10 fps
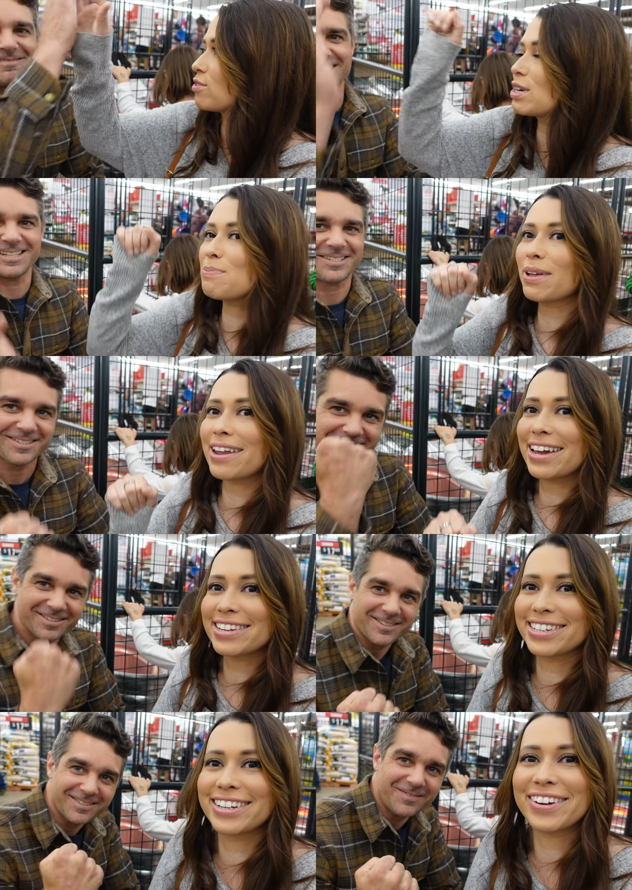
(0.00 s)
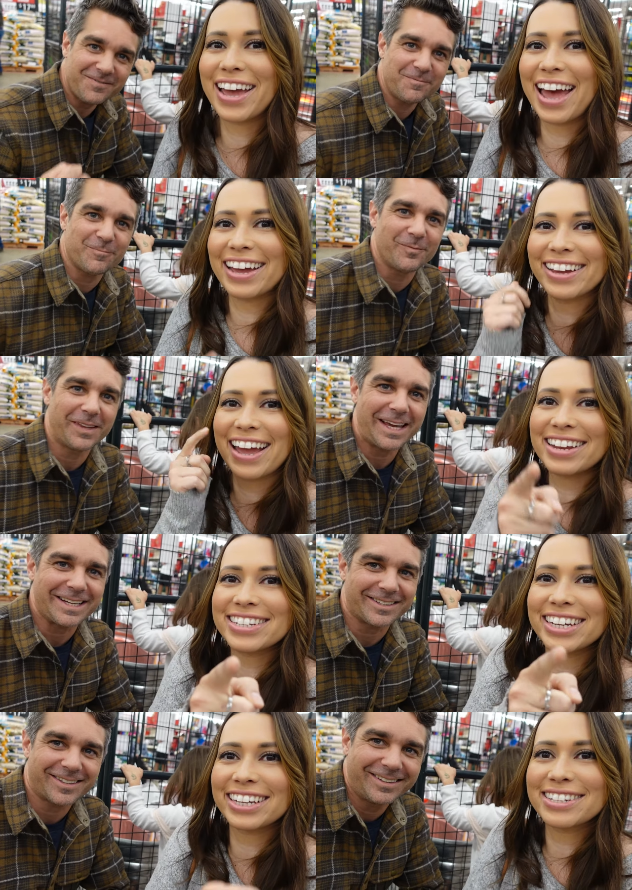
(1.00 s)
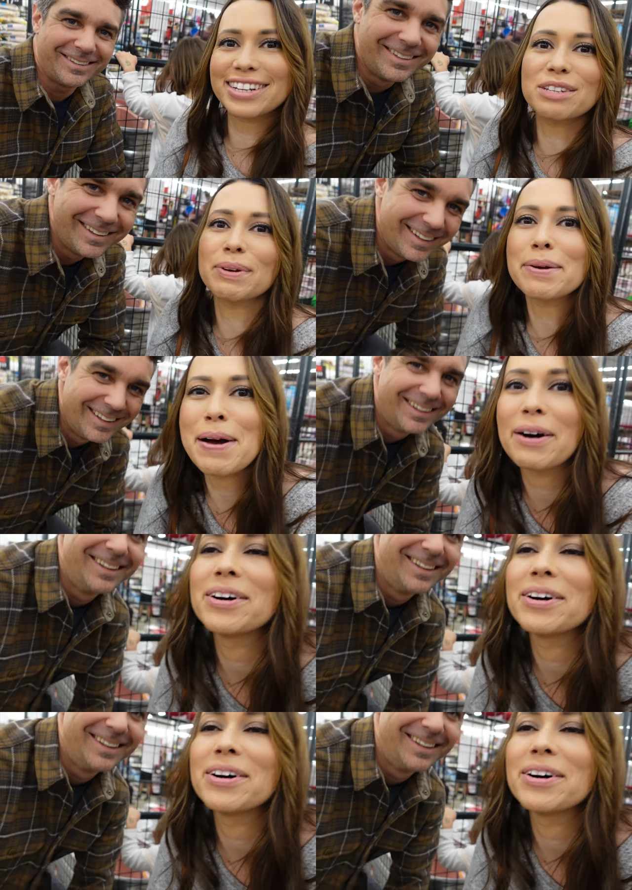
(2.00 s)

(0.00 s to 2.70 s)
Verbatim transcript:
Speaker 1: replenish. Yes. Okay, mm, eight, eight, chickens. Let's pick them out.